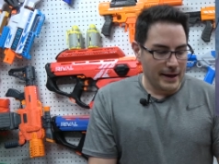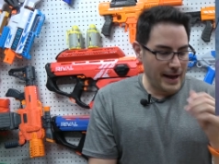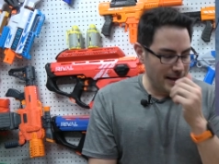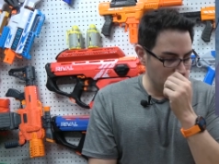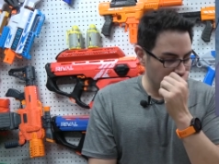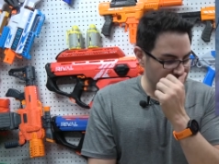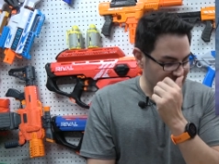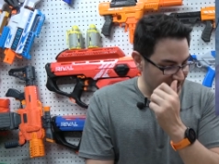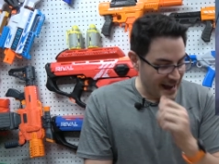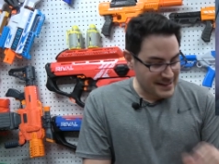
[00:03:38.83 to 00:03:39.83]
Again, you can
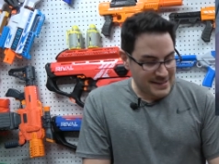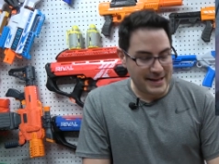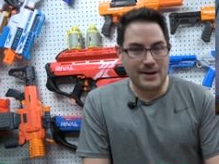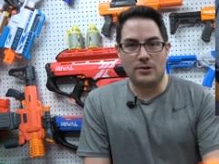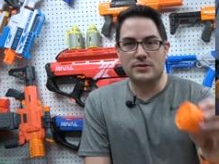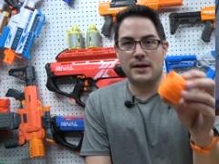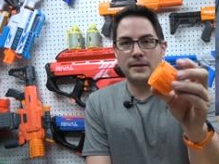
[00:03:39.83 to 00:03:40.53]
get the STLs